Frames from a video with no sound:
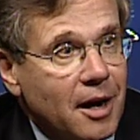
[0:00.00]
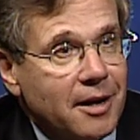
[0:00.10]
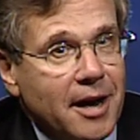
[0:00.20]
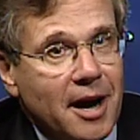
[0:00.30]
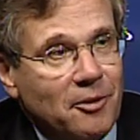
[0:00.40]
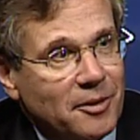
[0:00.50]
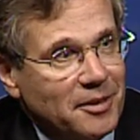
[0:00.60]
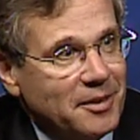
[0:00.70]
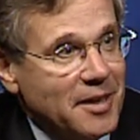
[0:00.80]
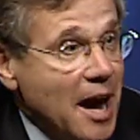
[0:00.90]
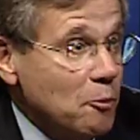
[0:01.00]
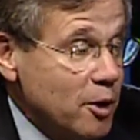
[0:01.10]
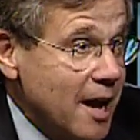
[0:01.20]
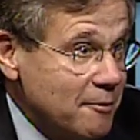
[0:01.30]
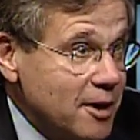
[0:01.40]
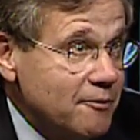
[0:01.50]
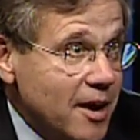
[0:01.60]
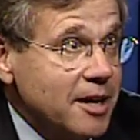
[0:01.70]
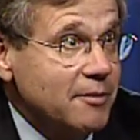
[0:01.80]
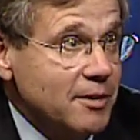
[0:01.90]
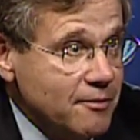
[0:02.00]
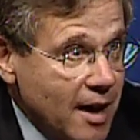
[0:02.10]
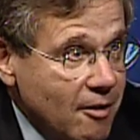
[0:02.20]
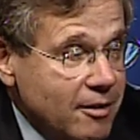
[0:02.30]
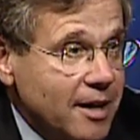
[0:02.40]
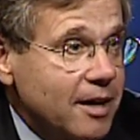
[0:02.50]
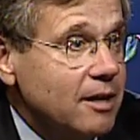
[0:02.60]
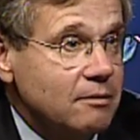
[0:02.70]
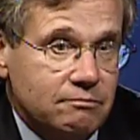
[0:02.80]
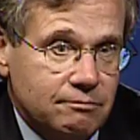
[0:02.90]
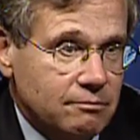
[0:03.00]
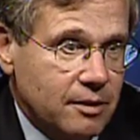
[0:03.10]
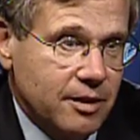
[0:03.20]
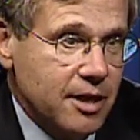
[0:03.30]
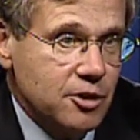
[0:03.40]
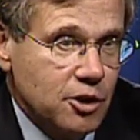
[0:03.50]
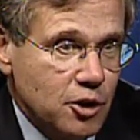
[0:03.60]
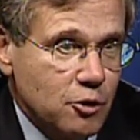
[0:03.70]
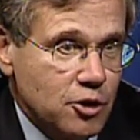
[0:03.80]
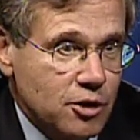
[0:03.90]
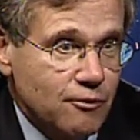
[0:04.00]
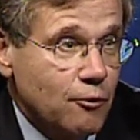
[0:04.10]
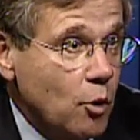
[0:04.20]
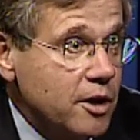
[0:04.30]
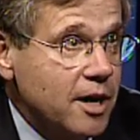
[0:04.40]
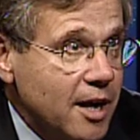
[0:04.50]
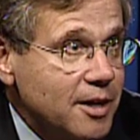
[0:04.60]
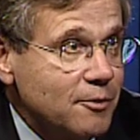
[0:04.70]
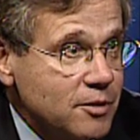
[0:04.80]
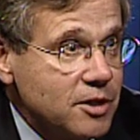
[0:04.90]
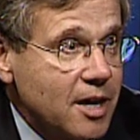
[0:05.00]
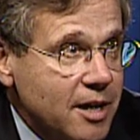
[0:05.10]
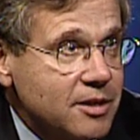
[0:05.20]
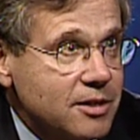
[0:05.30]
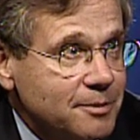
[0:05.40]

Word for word: Now, that would have the effect of invalidating the institutions of 49 different states.